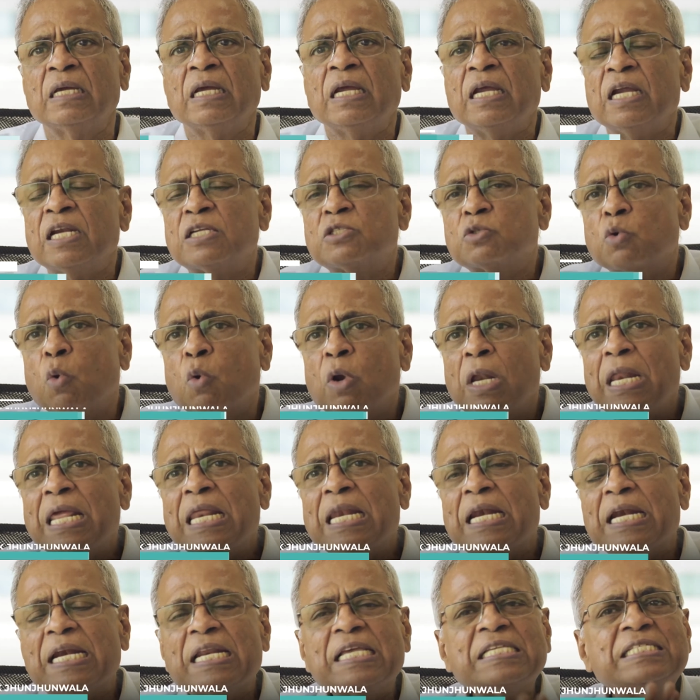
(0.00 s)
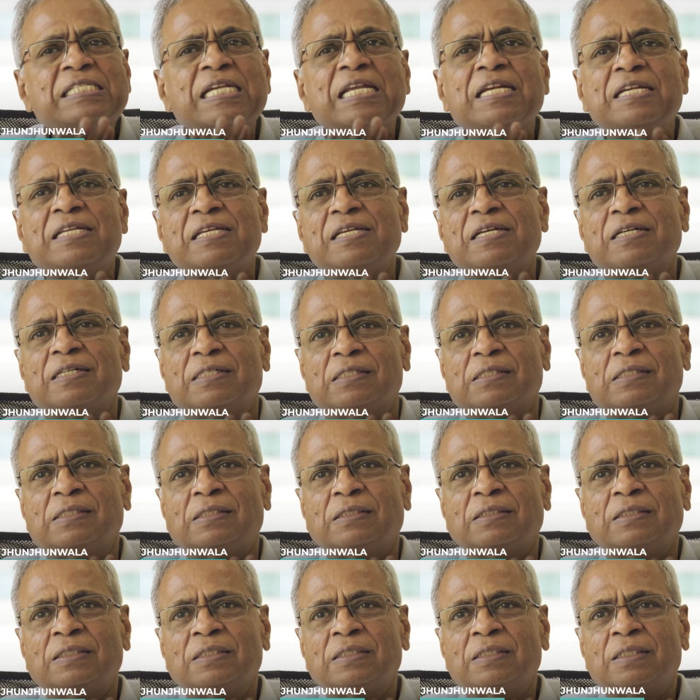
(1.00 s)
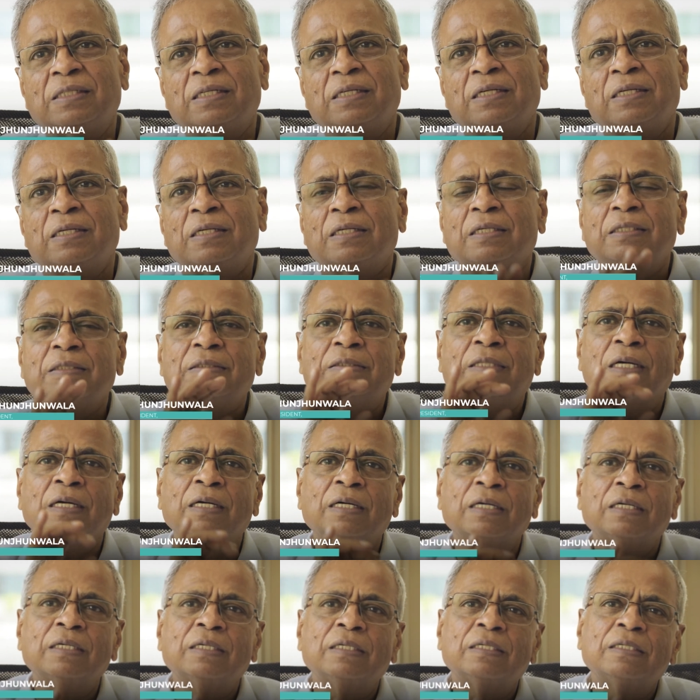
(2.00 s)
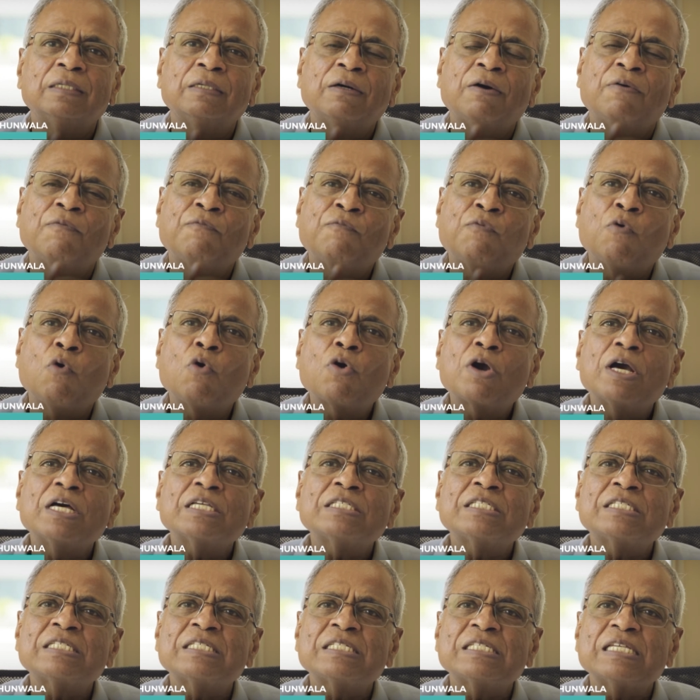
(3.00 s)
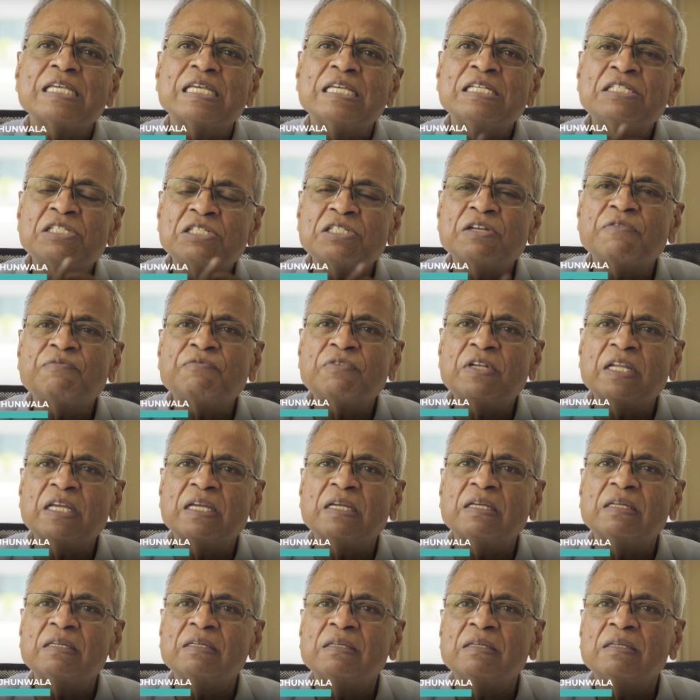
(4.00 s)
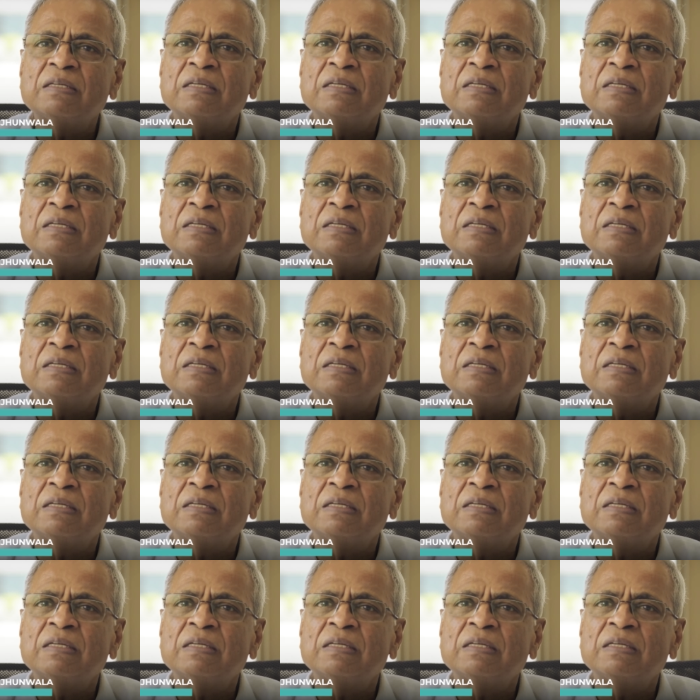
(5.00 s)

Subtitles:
It's only in recent years, the focus is shifting.